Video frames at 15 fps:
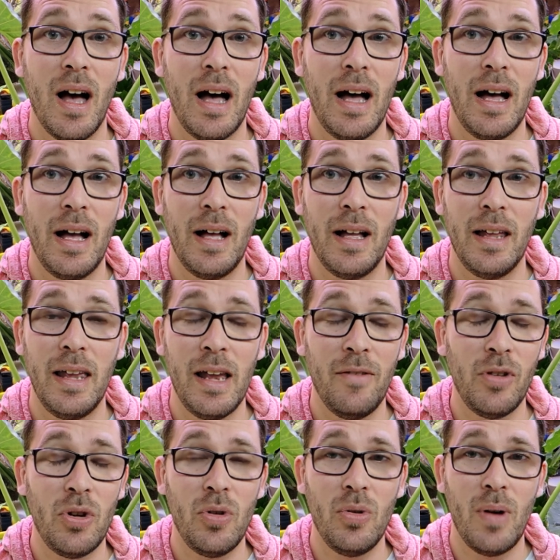Uh,
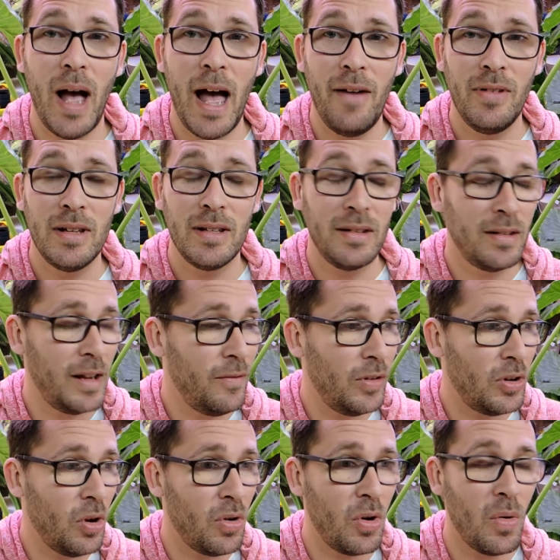if you haven't,
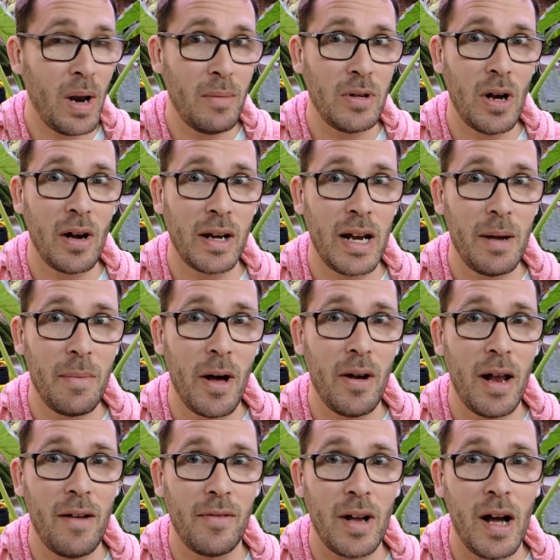if you don't know what I'm talking
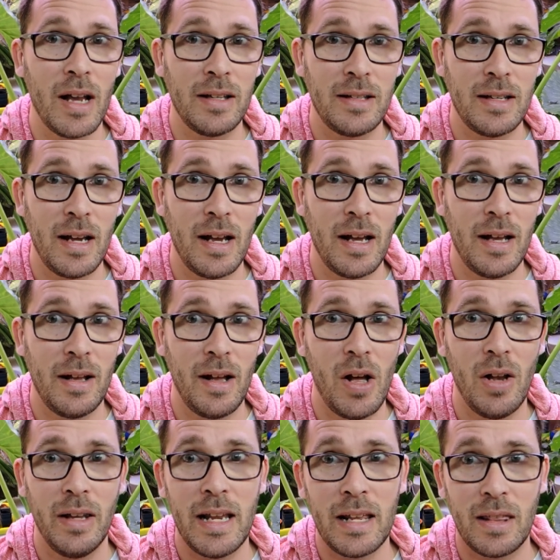about, I've got,
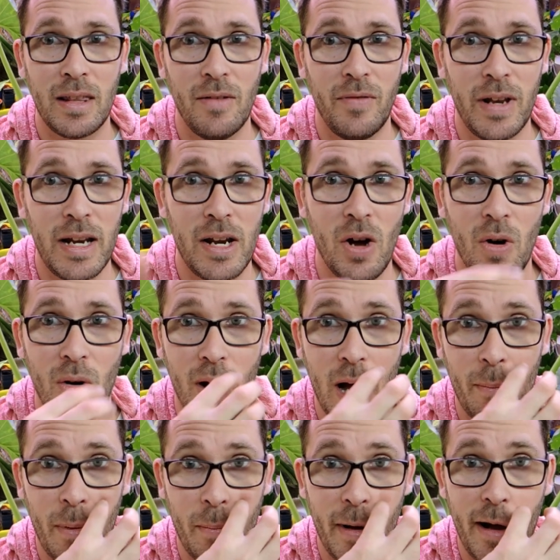I'll link the video
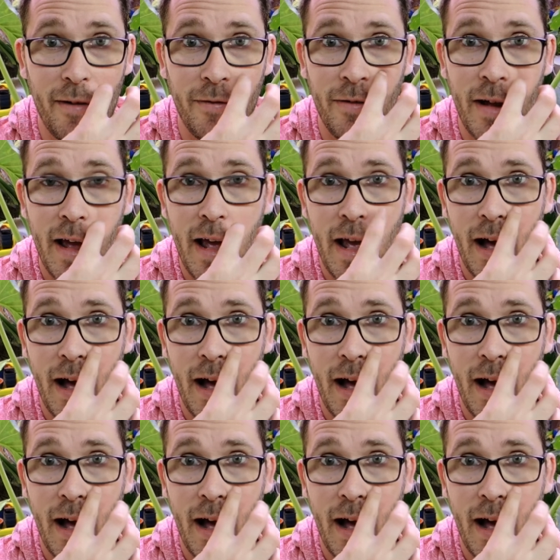up above